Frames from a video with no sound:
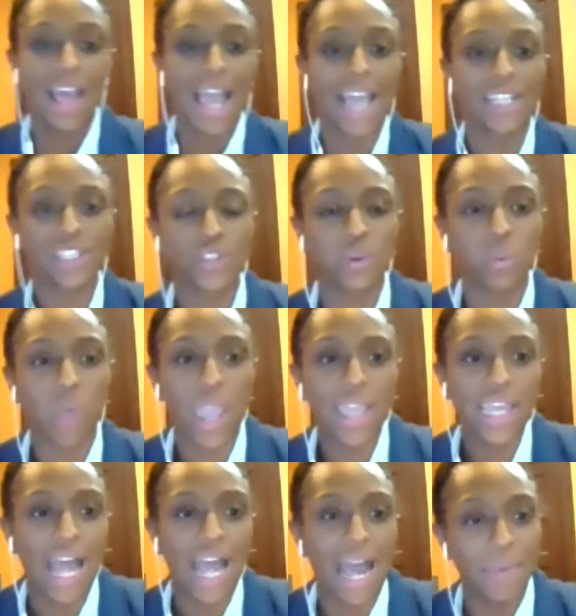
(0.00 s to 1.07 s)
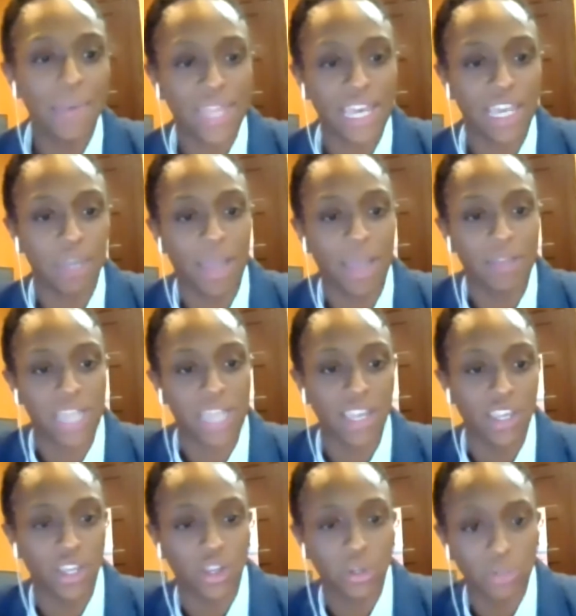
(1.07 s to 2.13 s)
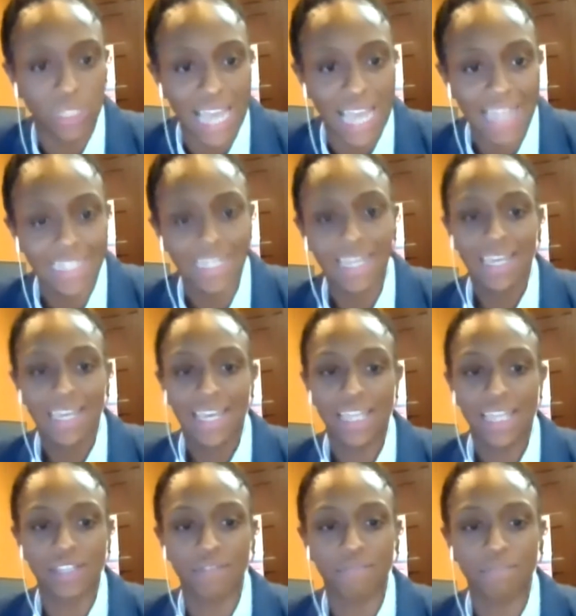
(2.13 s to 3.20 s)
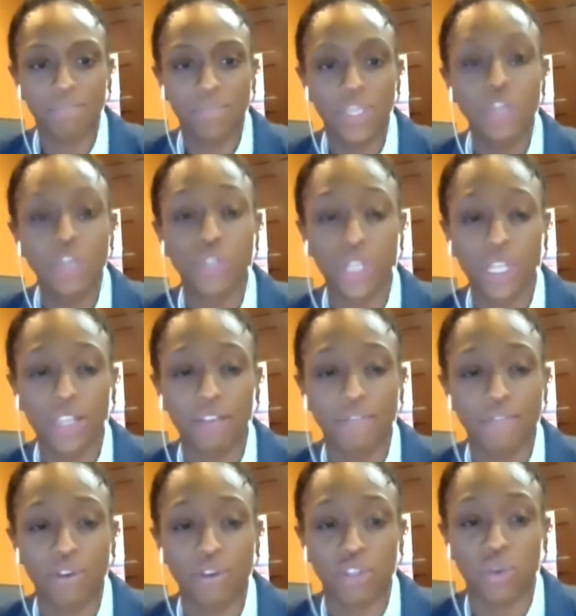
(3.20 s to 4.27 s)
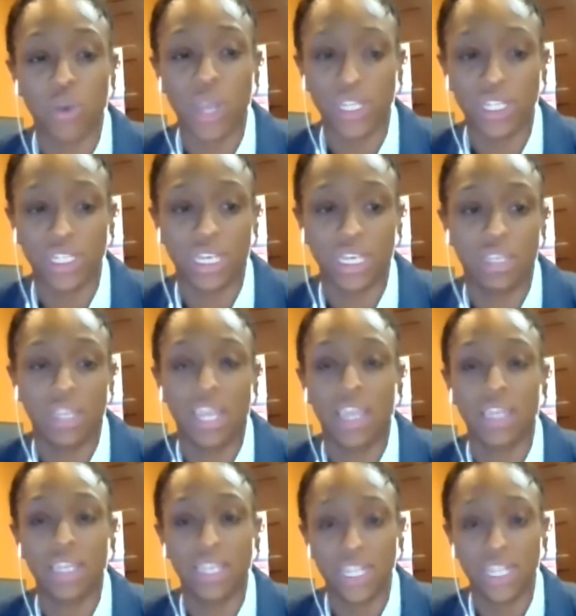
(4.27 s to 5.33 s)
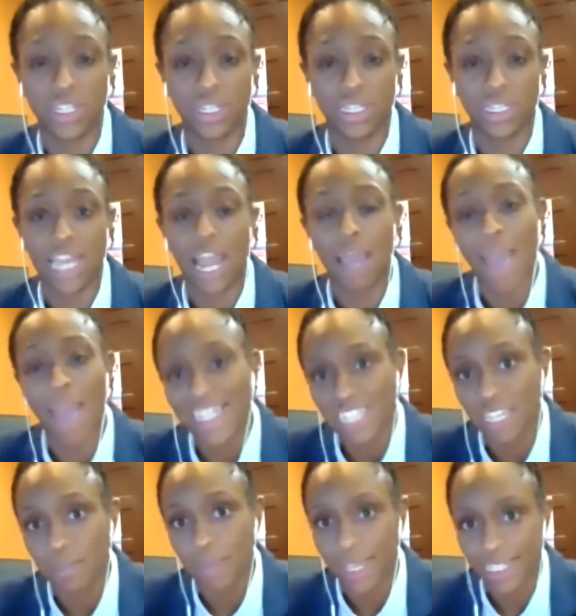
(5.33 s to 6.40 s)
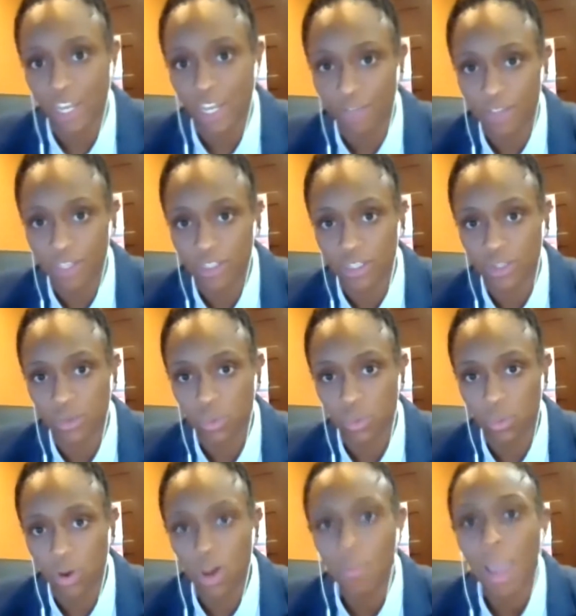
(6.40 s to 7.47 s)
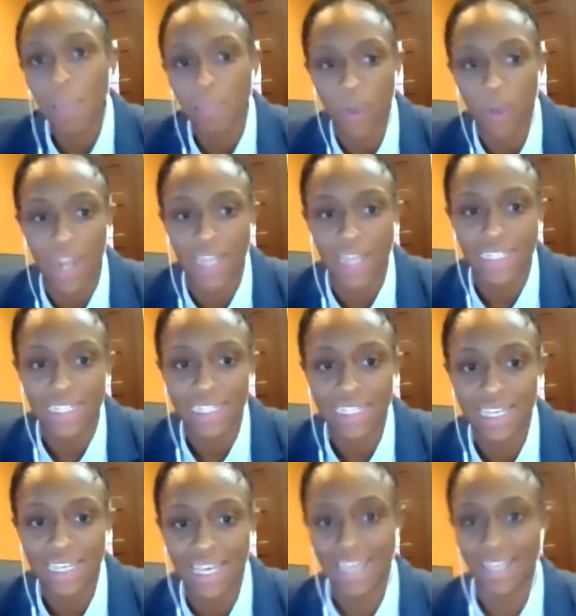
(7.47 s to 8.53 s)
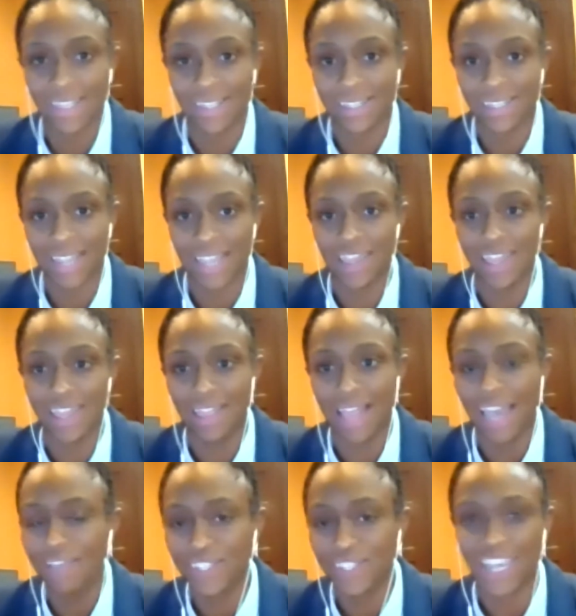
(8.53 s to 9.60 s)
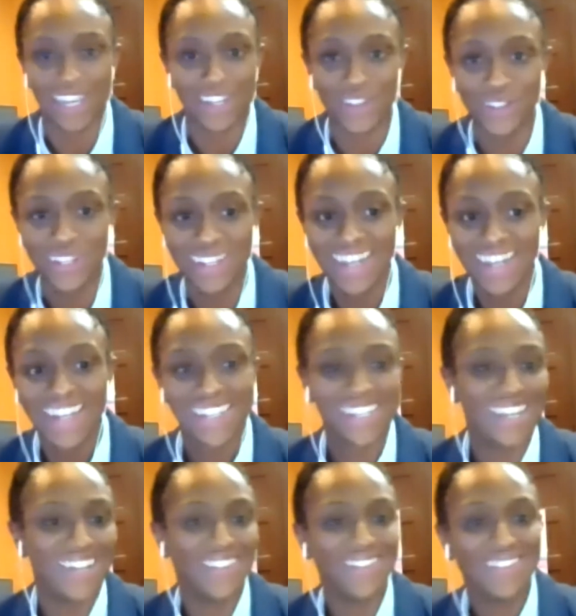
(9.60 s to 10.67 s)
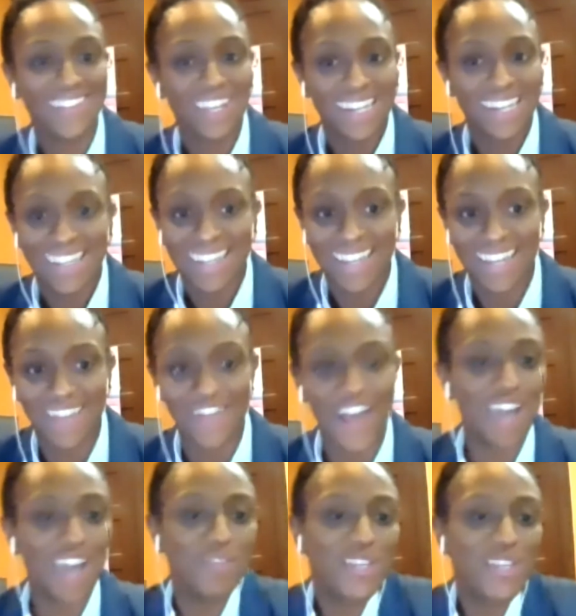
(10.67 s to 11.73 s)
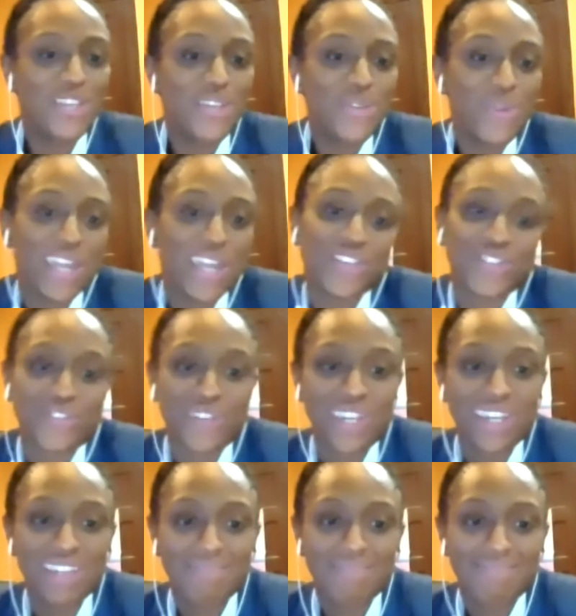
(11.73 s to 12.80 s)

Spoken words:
And so the way that I would think about technical debt is usually the first question and conditions that I'm asking myself is where my product is in the life cycle. So if I'm a new entry